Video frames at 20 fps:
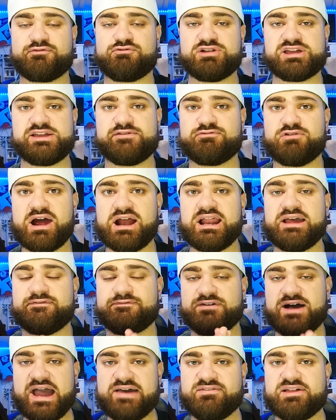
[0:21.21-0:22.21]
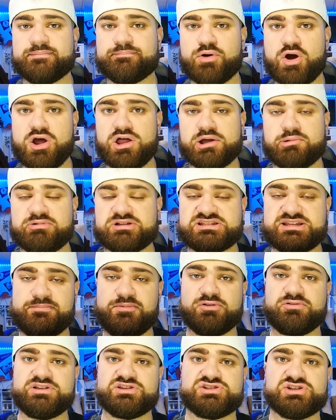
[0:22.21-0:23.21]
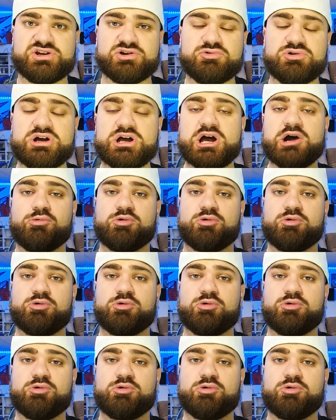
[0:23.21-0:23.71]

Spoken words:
Freaky Friday five-leg parlay we typically do.